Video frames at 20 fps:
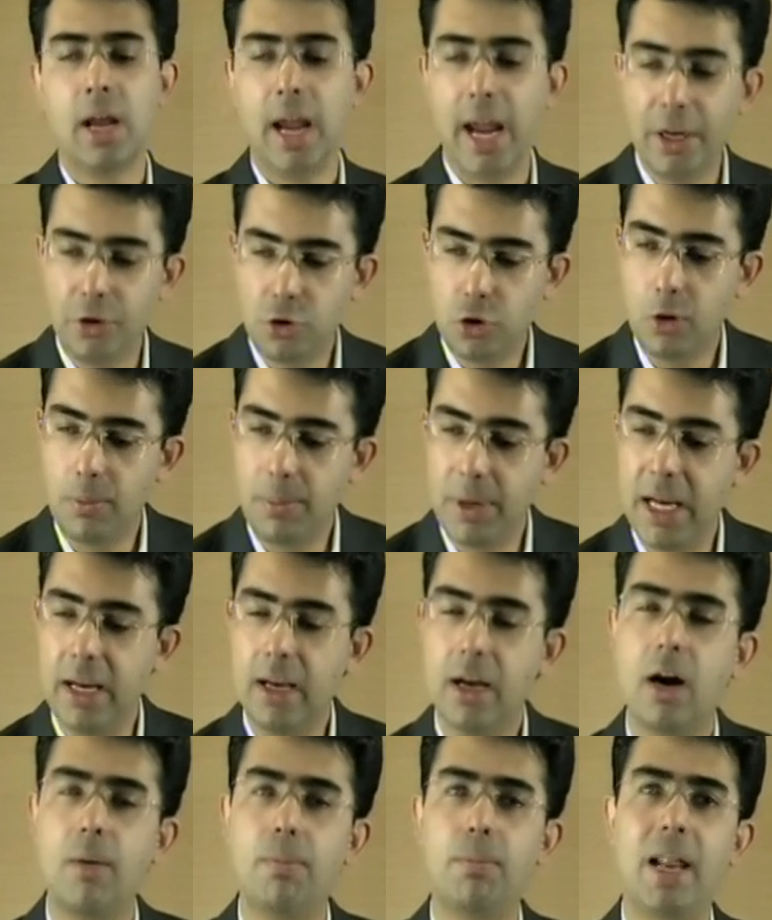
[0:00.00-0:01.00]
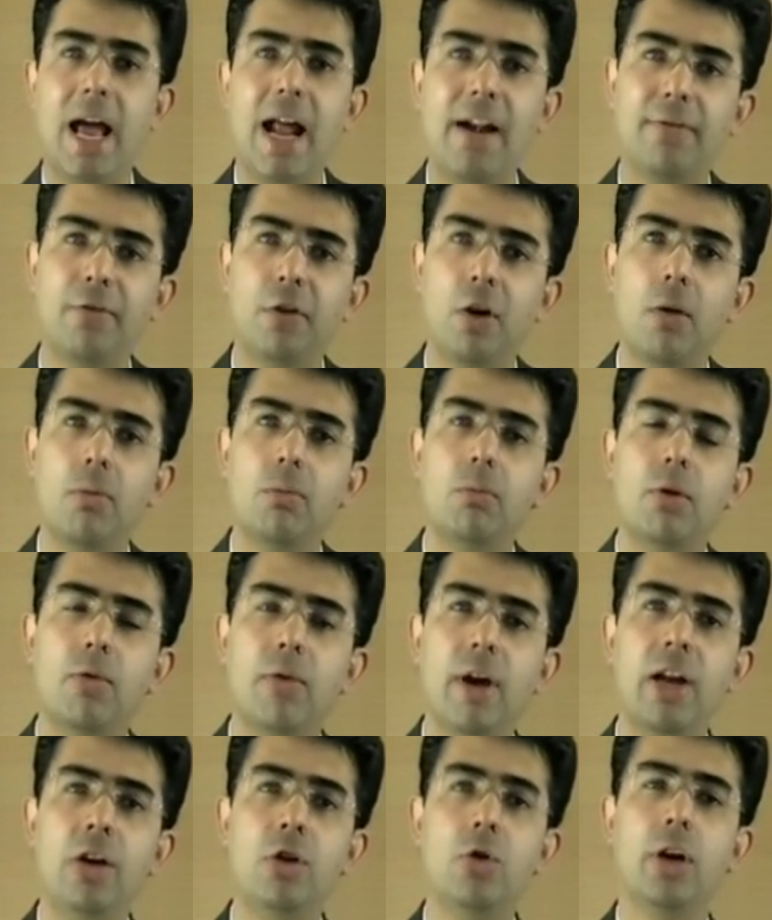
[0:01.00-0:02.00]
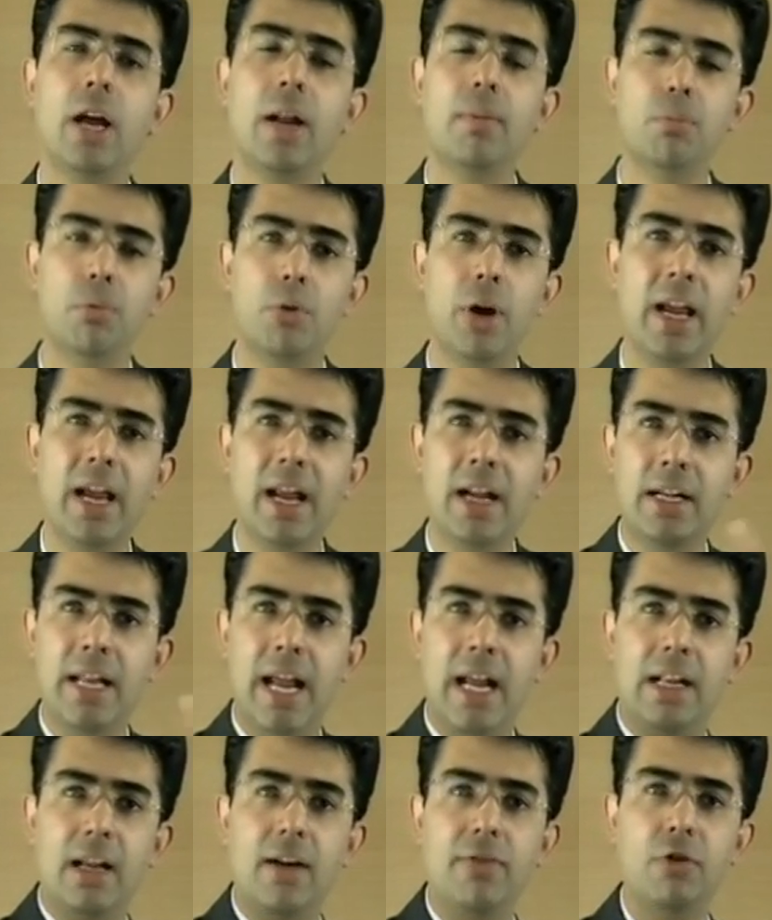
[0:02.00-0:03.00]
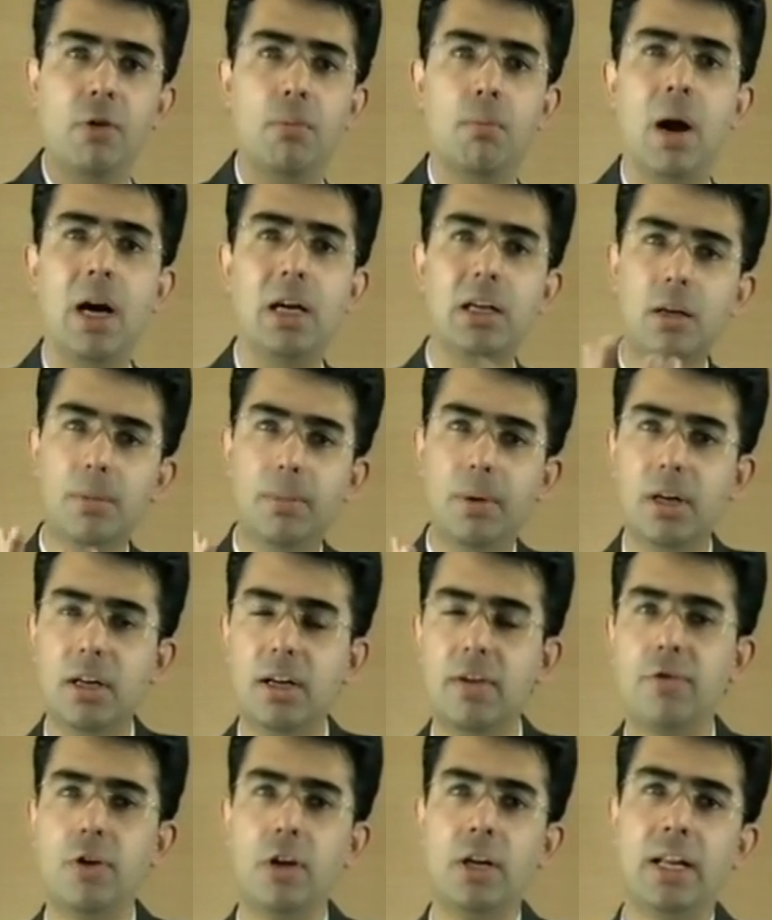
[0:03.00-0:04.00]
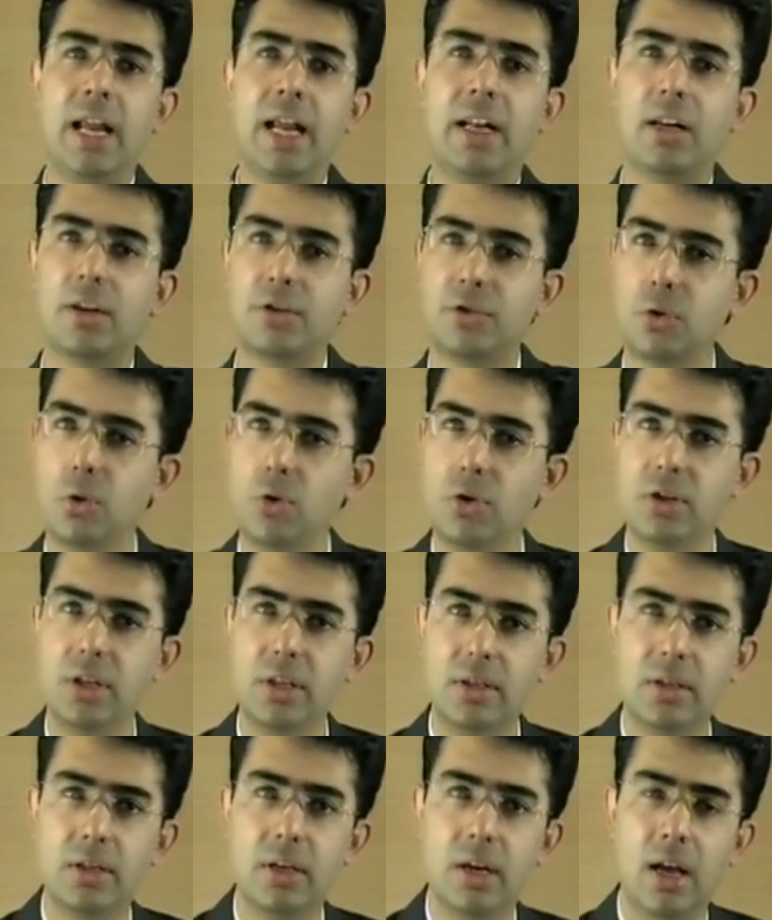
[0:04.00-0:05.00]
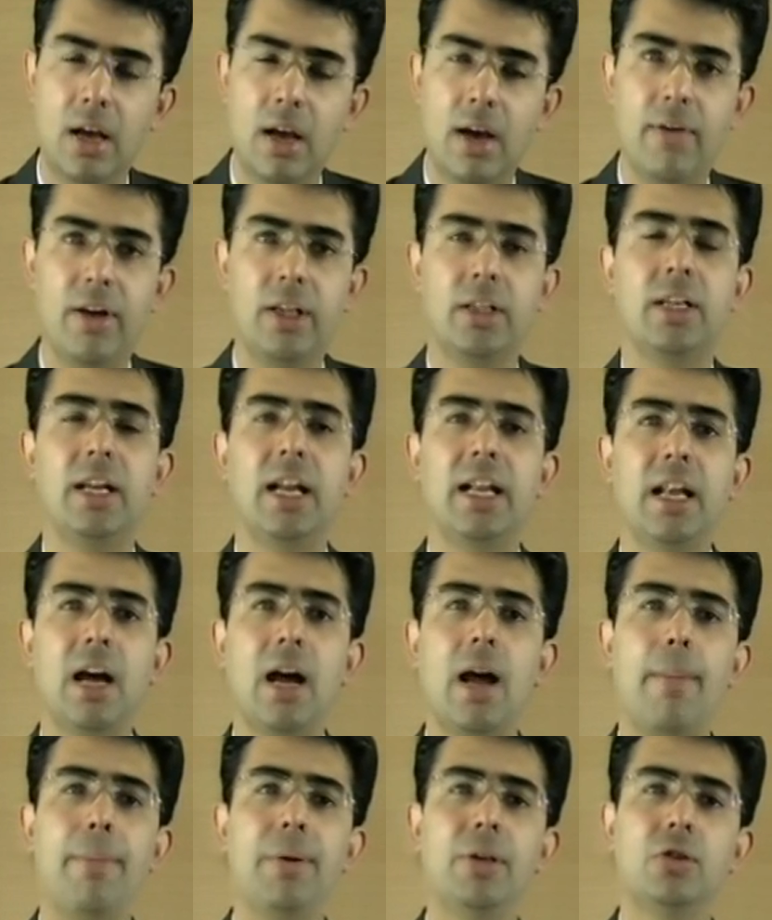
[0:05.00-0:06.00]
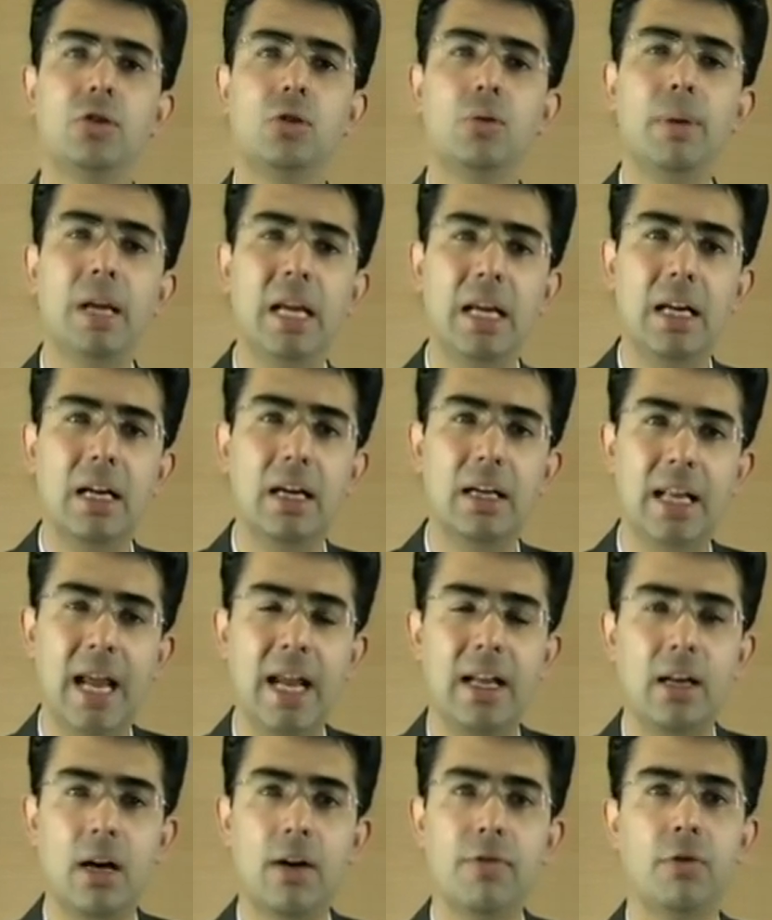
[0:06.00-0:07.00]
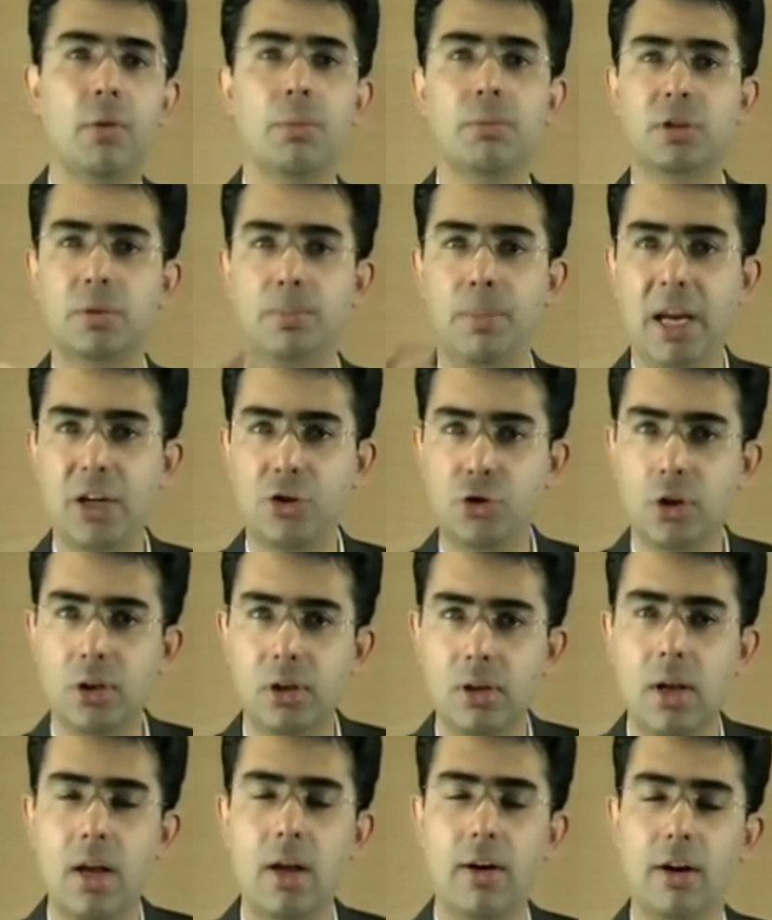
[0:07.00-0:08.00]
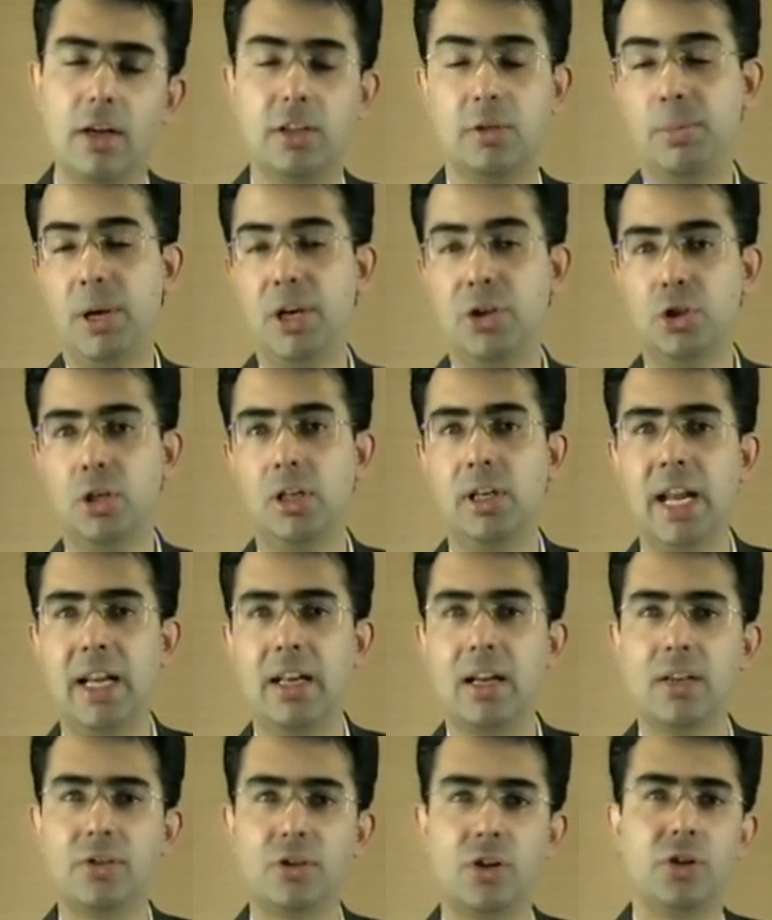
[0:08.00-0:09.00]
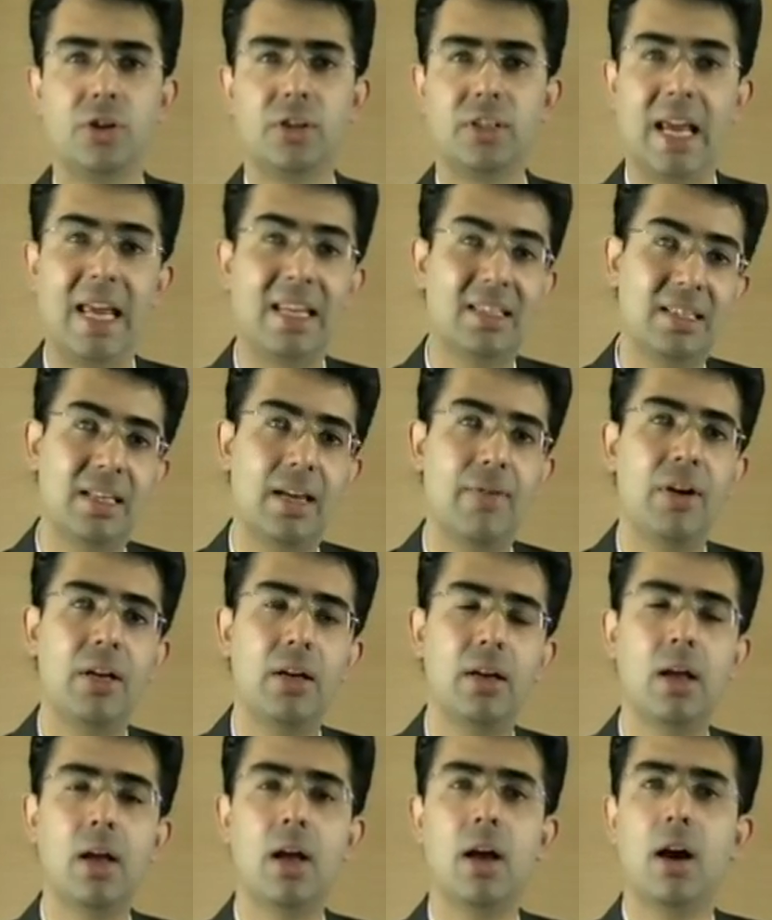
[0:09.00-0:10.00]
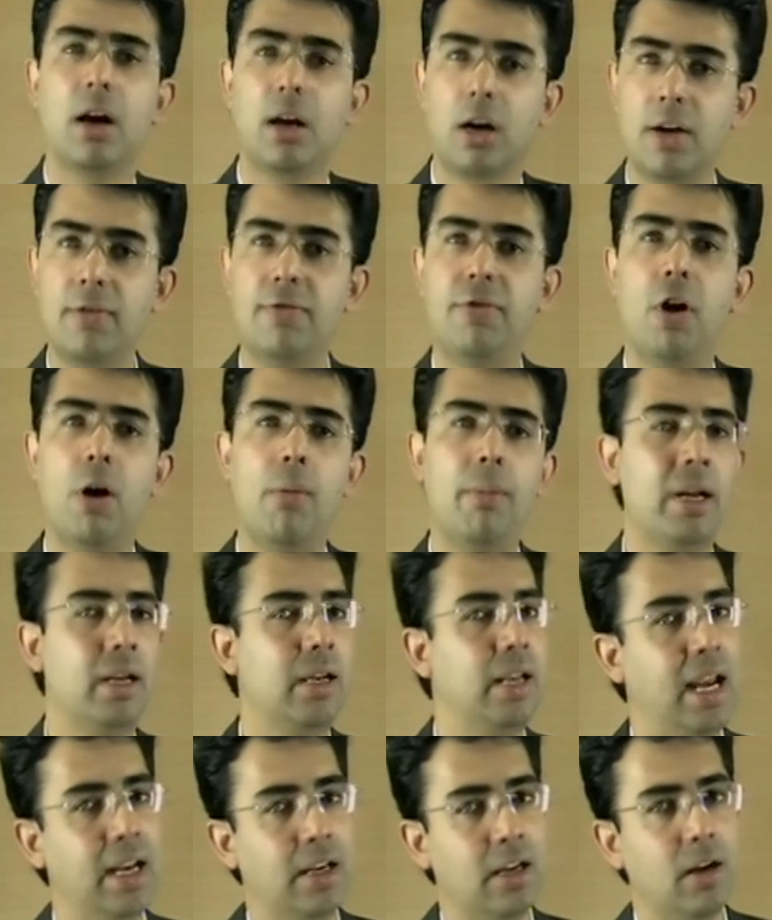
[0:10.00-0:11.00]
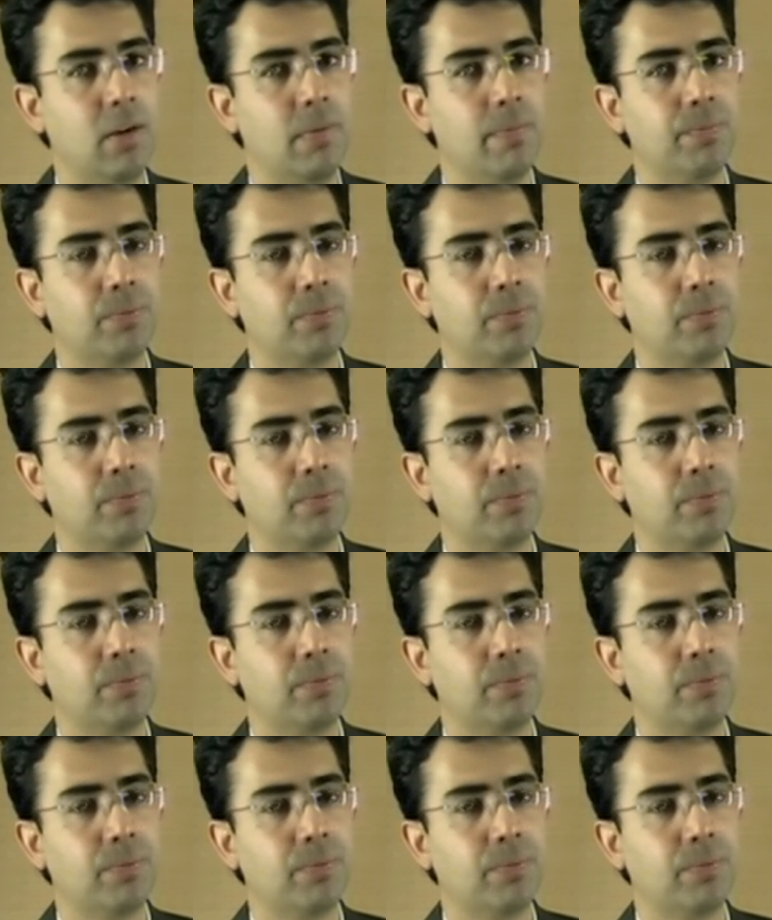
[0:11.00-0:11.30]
It should be a platform where you can bring in data from multiple different data sources, whether data happens to be data from spatial data such as S7 conformant data,